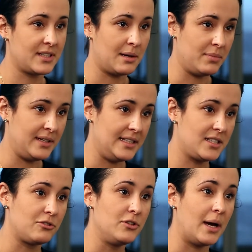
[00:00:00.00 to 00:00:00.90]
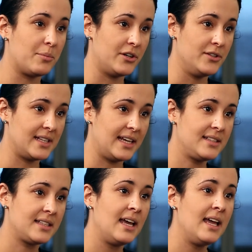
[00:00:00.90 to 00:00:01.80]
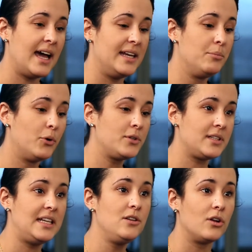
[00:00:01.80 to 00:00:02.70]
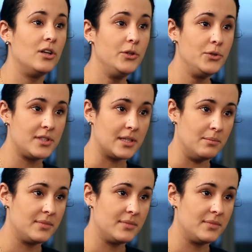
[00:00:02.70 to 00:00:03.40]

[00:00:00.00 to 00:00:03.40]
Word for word: companies through that process, and importantly not lose them.